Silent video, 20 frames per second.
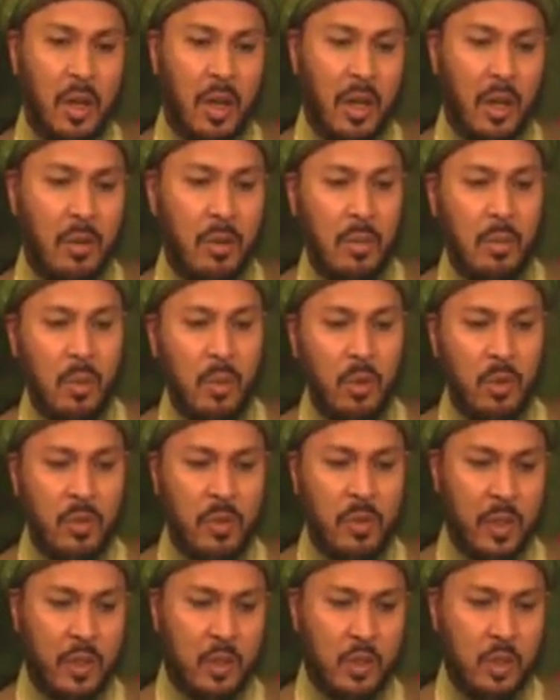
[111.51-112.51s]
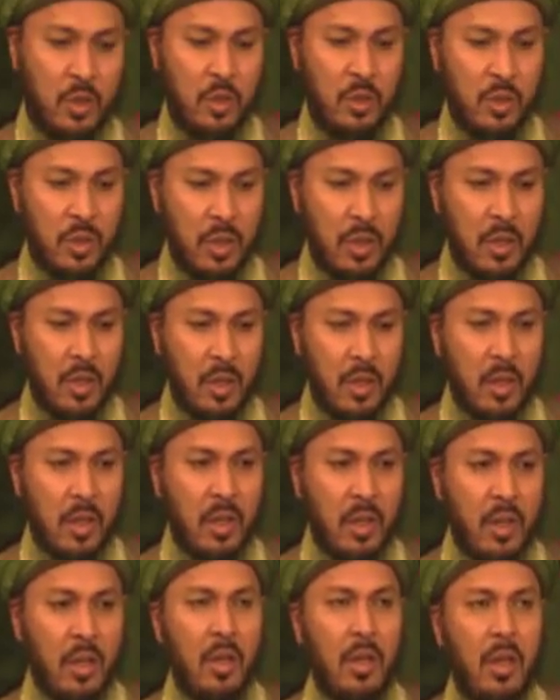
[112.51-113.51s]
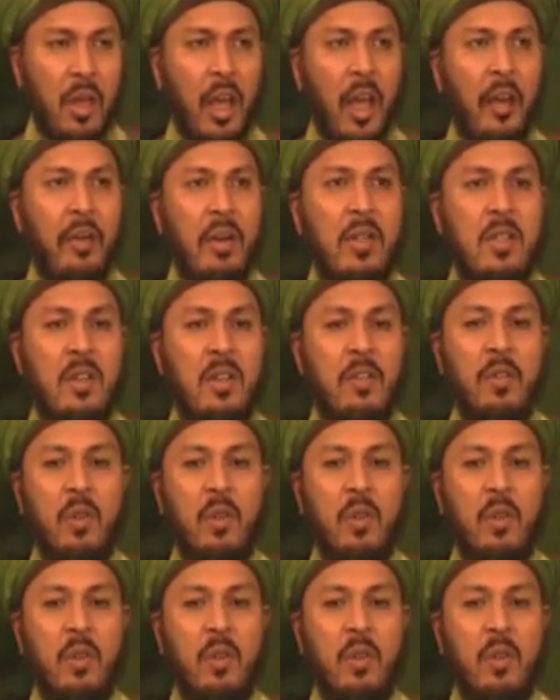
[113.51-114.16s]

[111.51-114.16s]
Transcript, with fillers: Now we move into areas